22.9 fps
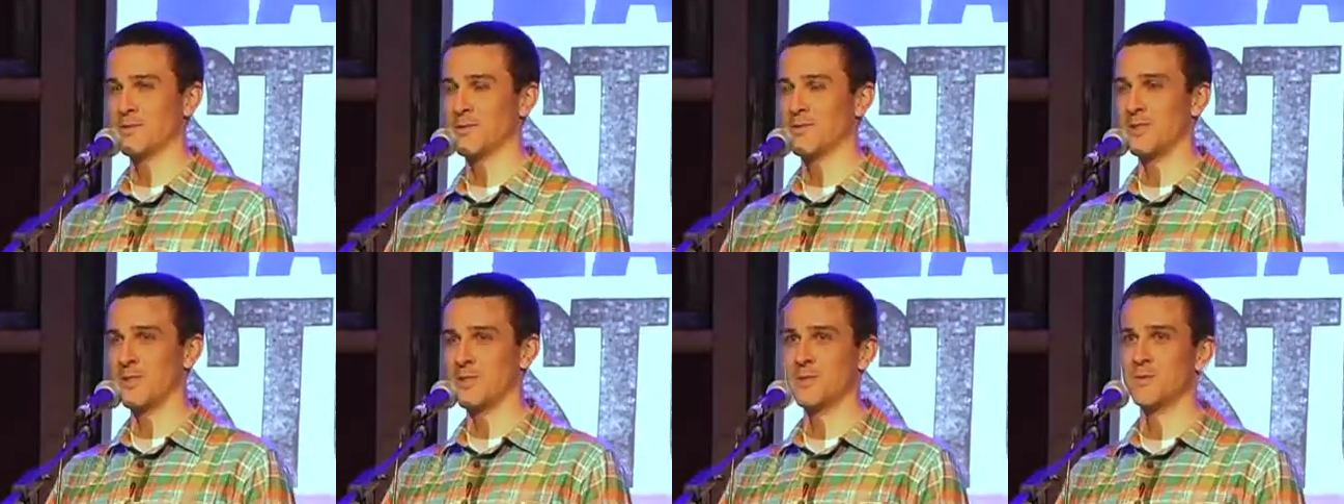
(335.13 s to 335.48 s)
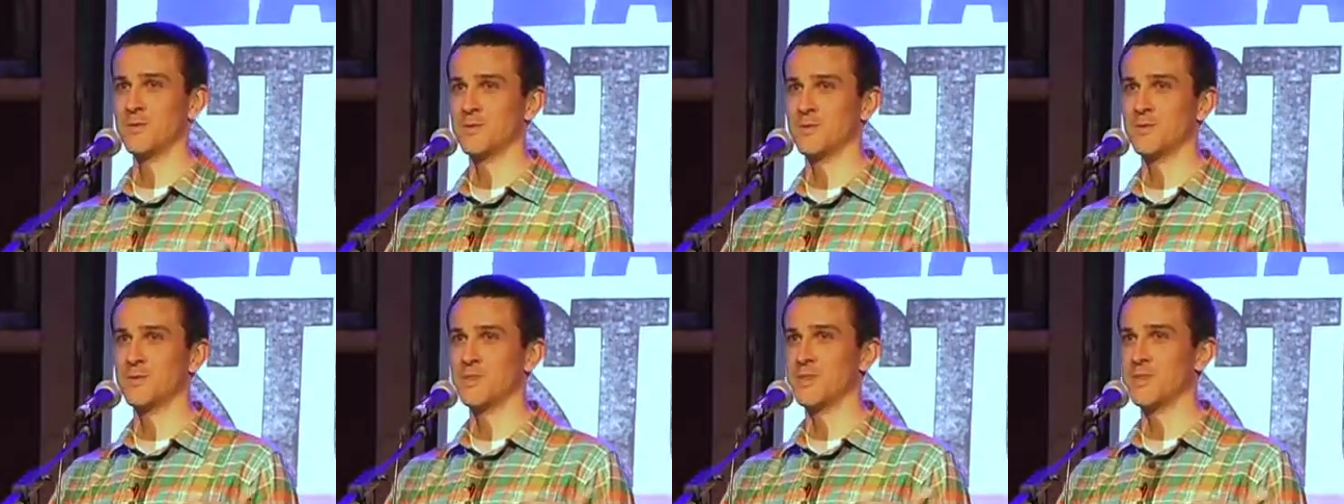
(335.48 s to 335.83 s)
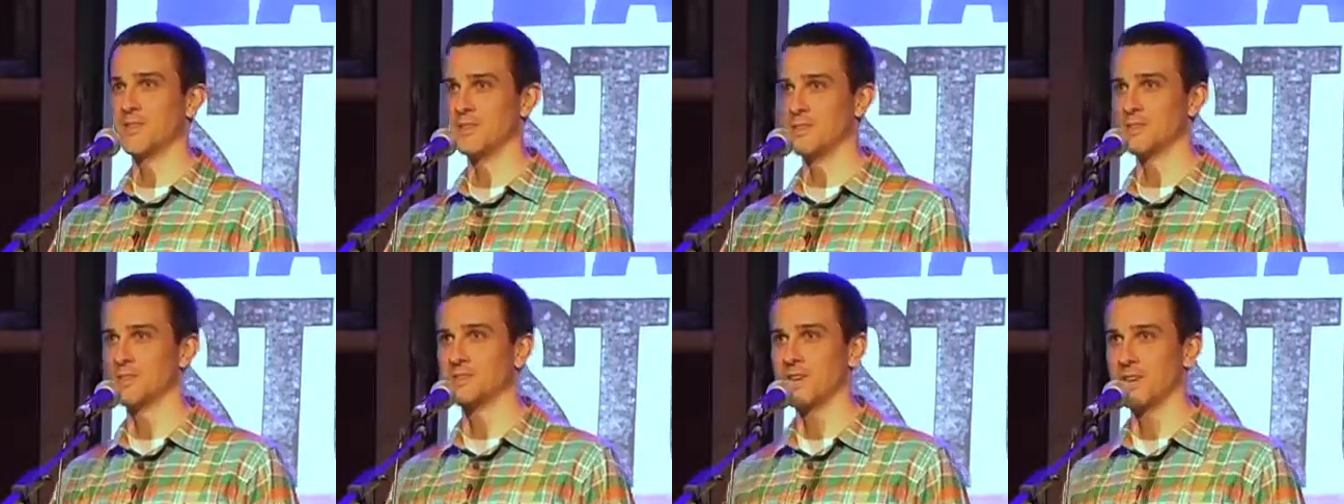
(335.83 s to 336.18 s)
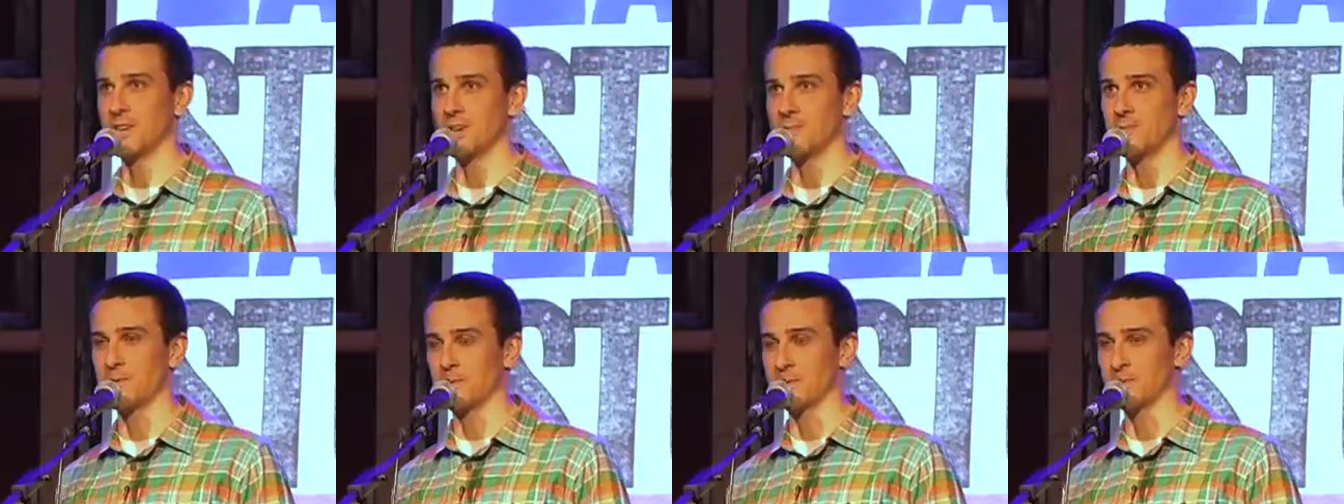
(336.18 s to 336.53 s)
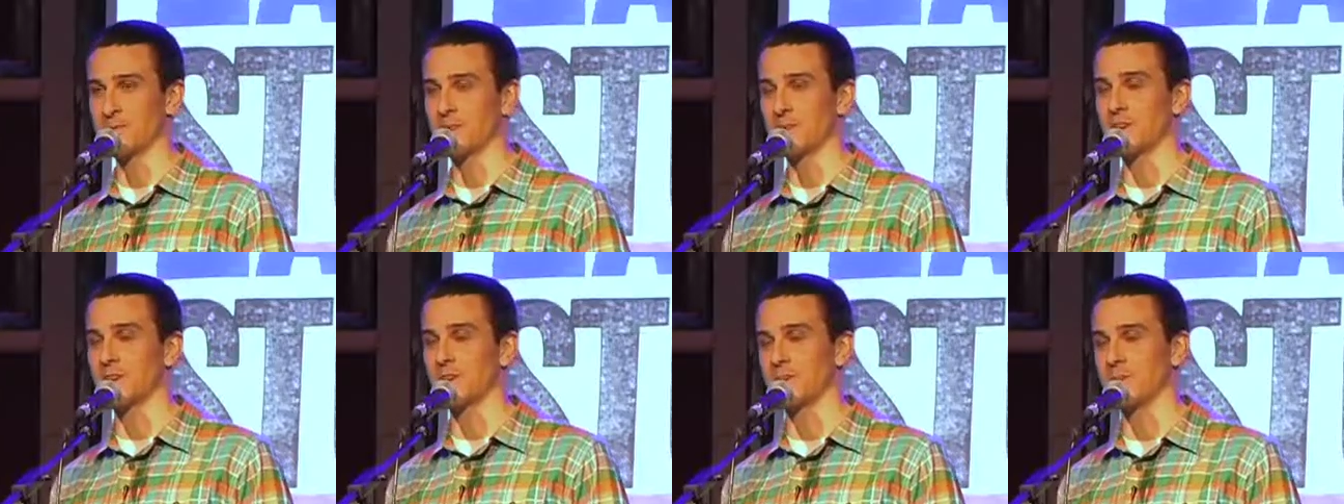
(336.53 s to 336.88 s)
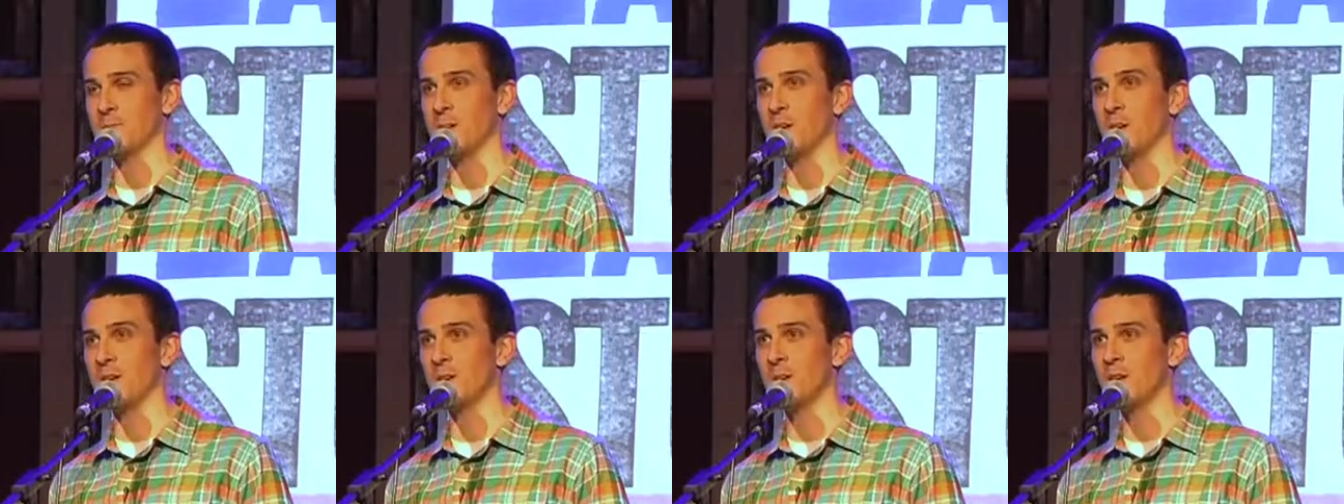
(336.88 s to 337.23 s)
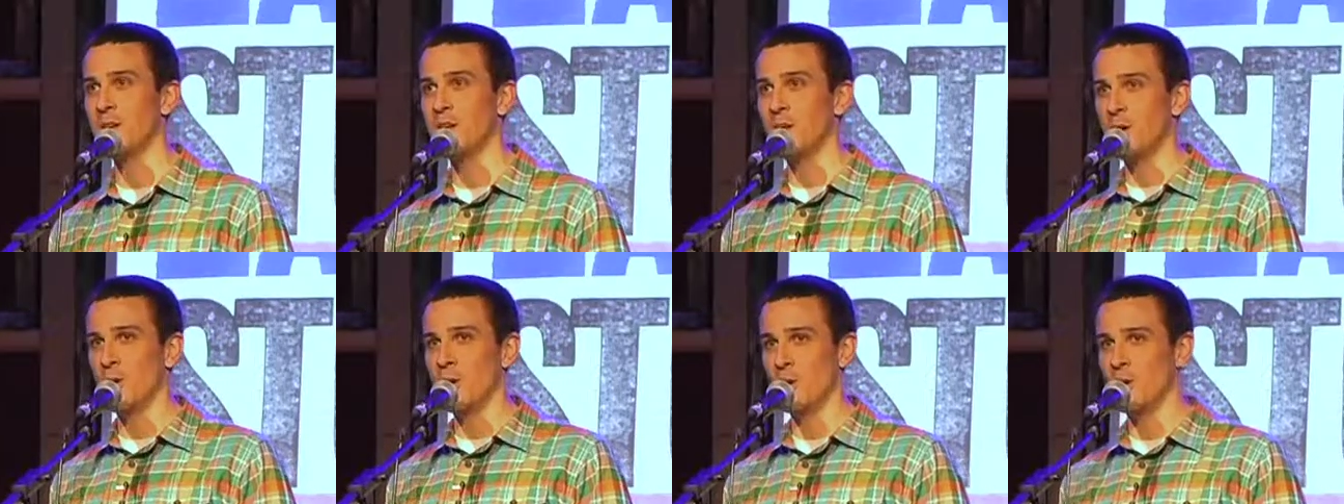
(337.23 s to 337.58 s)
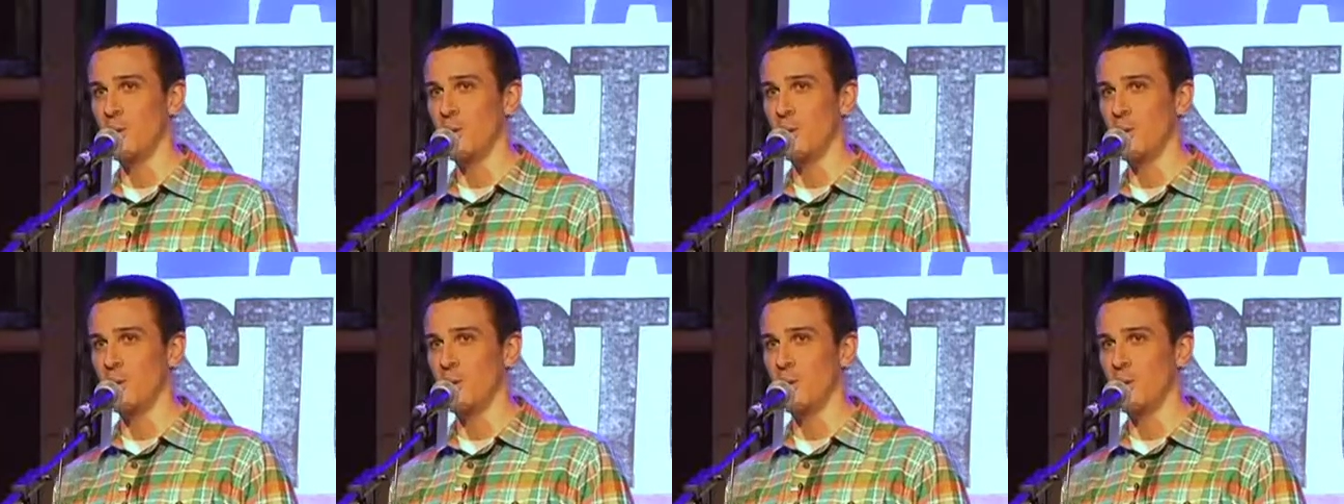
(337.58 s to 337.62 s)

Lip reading: You're like, what the hell is this guy here talking about?